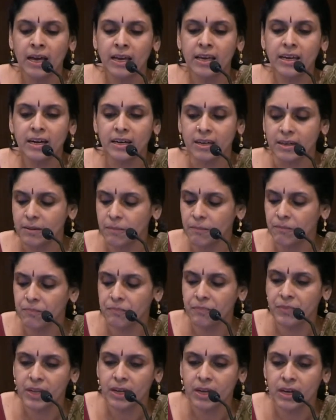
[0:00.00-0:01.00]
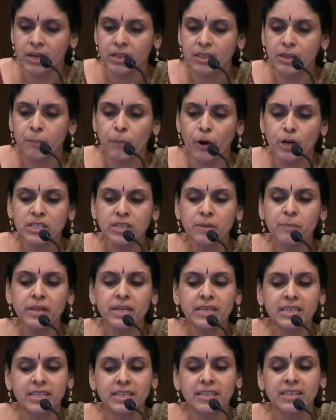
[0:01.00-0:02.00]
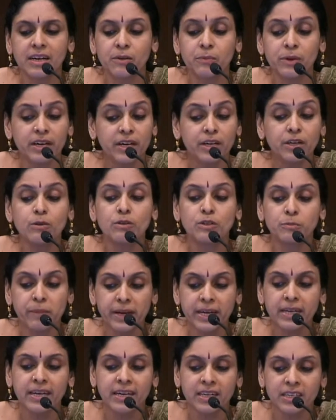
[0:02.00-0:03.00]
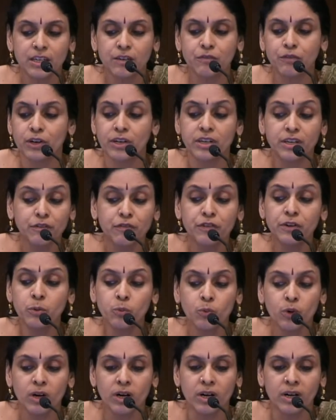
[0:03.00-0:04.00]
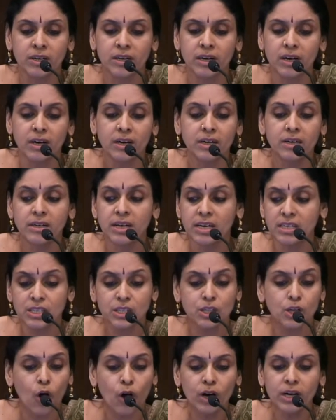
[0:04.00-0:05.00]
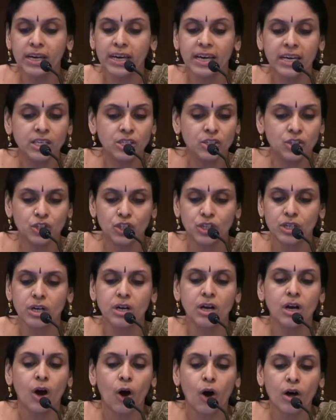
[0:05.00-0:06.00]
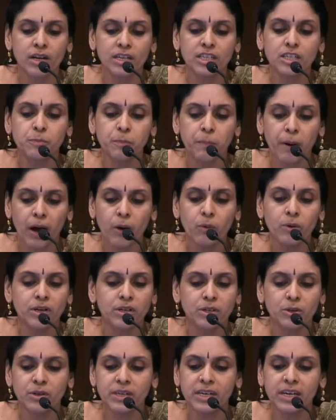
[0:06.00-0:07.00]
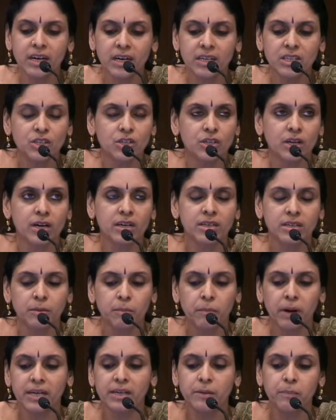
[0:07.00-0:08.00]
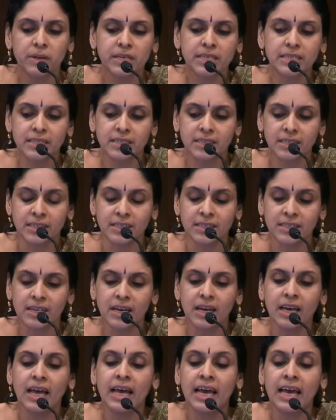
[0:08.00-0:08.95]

Here, the possibility that we can use big data for a different world does not hinge on its power to deconstruct multiplicities.